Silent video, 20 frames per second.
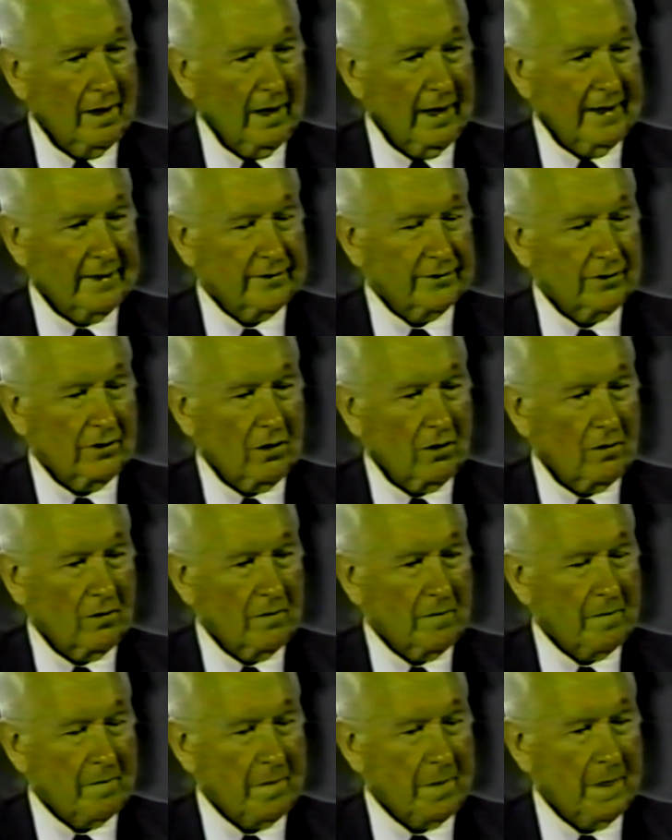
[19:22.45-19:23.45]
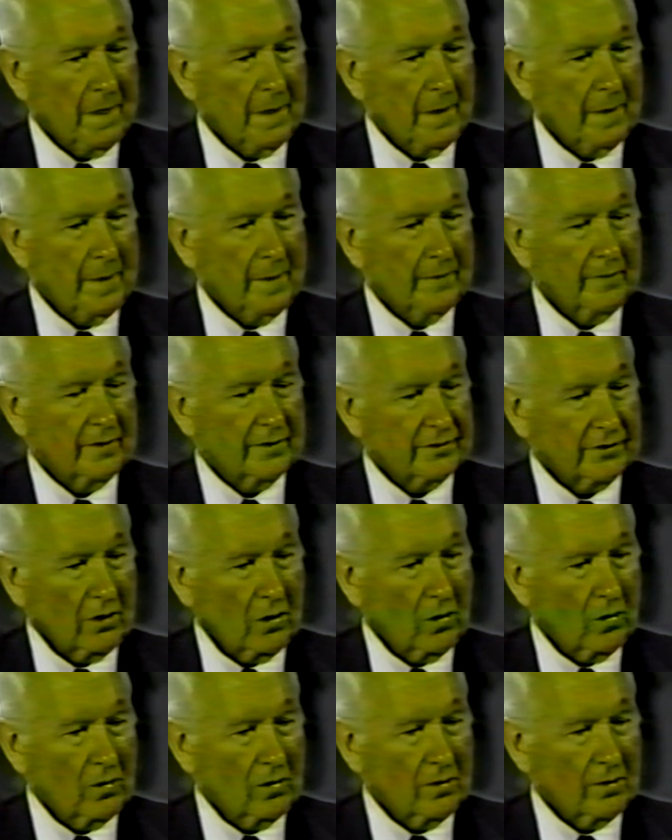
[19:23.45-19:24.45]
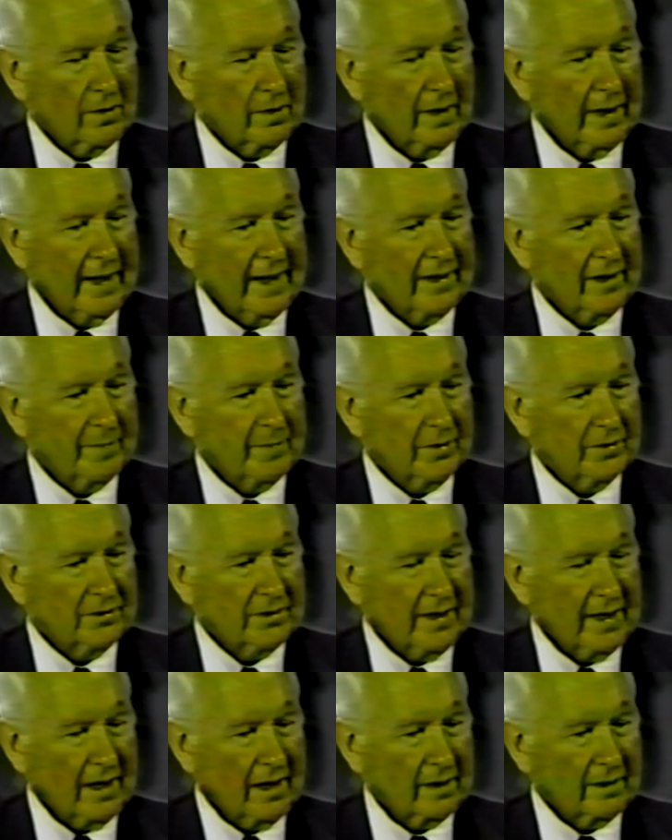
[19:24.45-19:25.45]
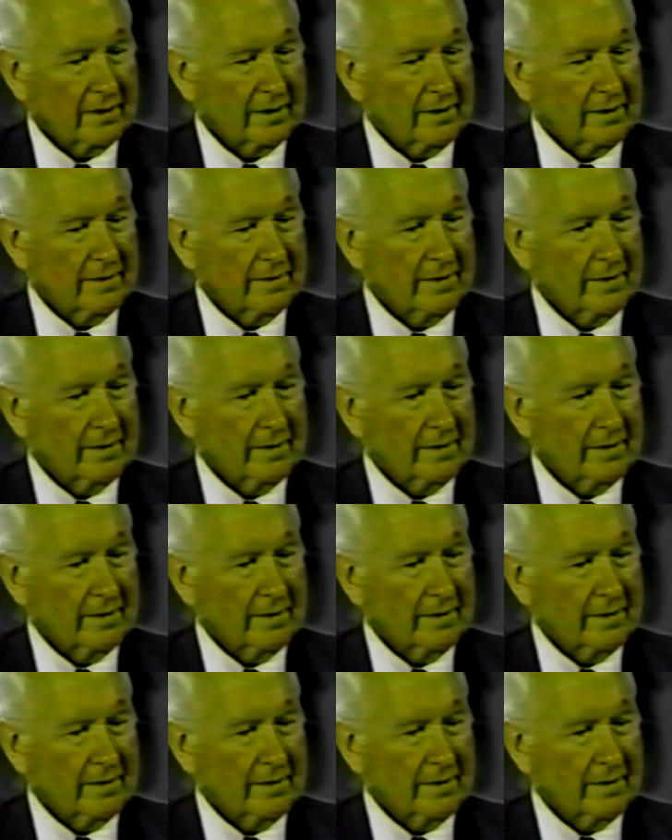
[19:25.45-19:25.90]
And so the soul and the personality